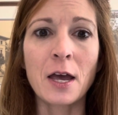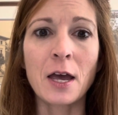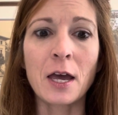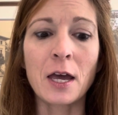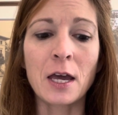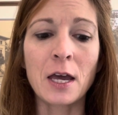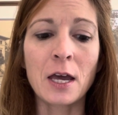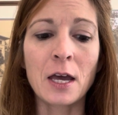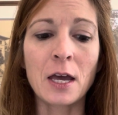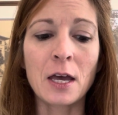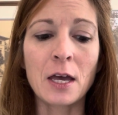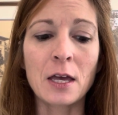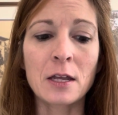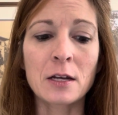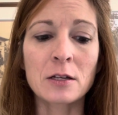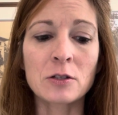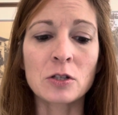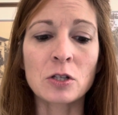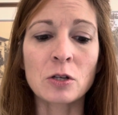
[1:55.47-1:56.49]

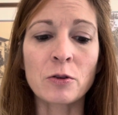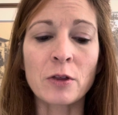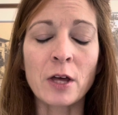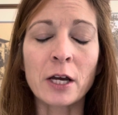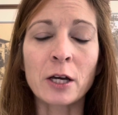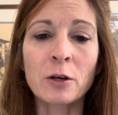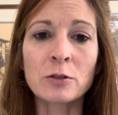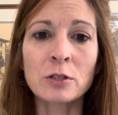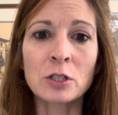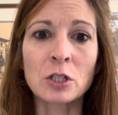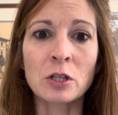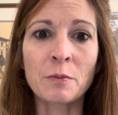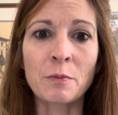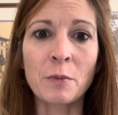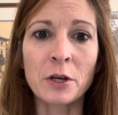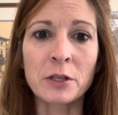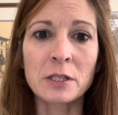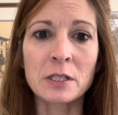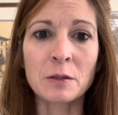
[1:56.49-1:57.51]
And so that goes into the
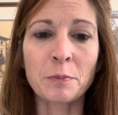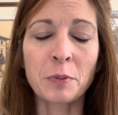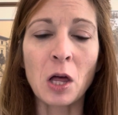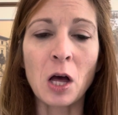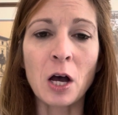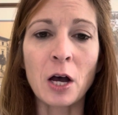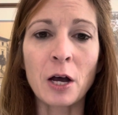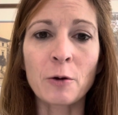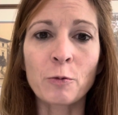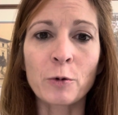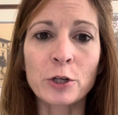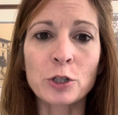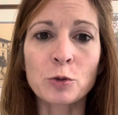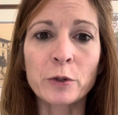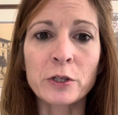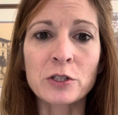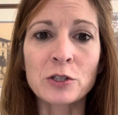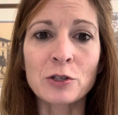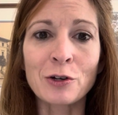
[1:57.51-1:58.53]
month supply, which
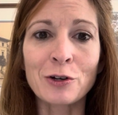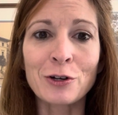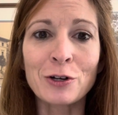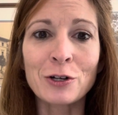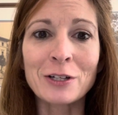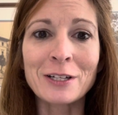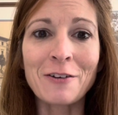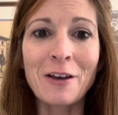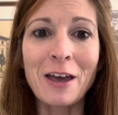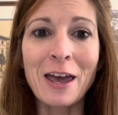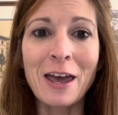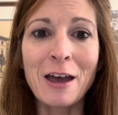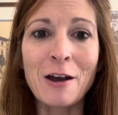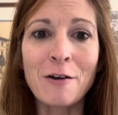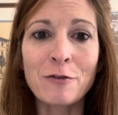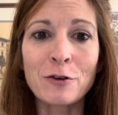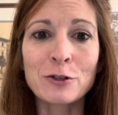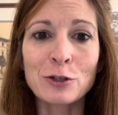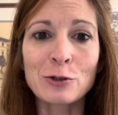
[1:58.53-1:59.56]
we saw
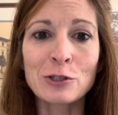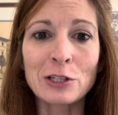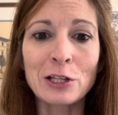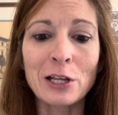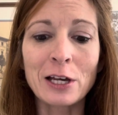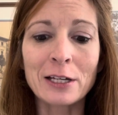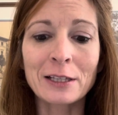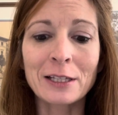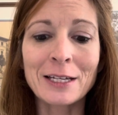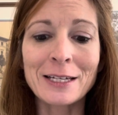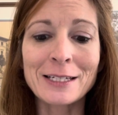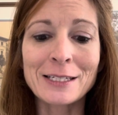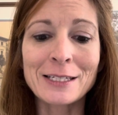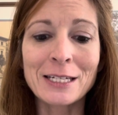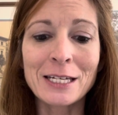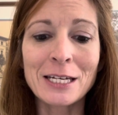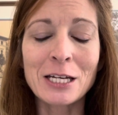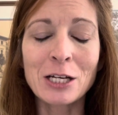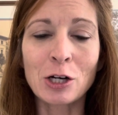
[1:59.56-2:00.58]
ever so slightly
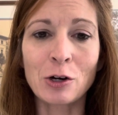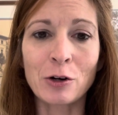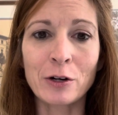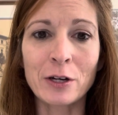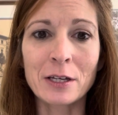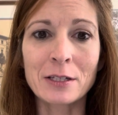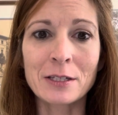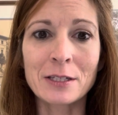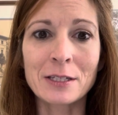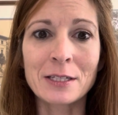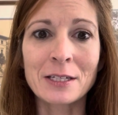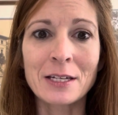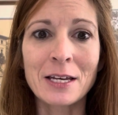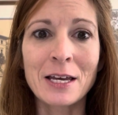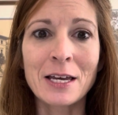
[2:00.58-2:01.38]
decrease